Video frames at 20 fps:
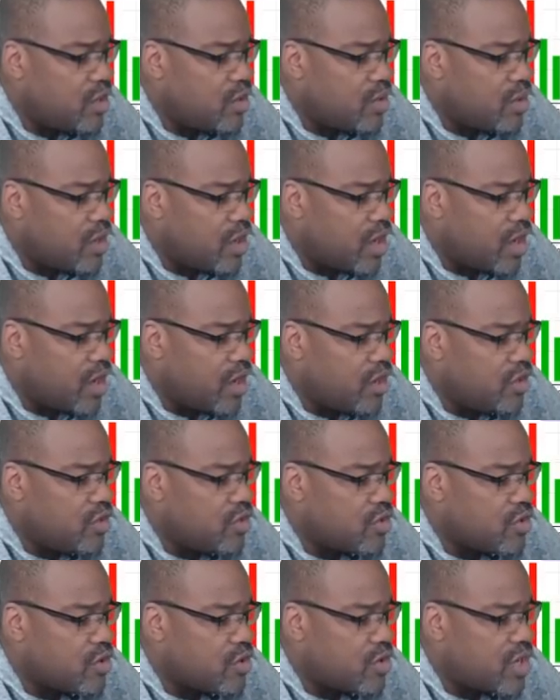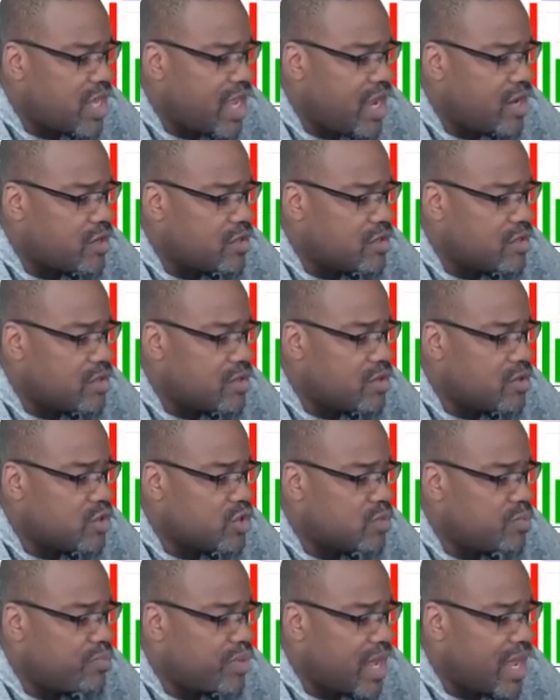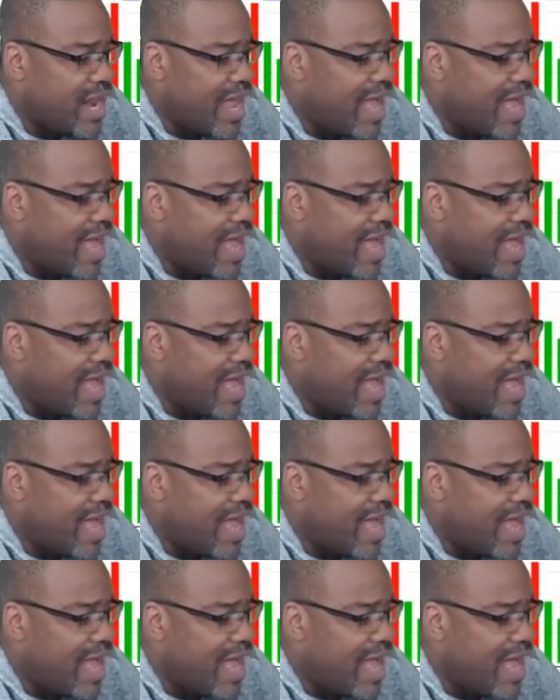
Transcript: uh, you're okay to lose, but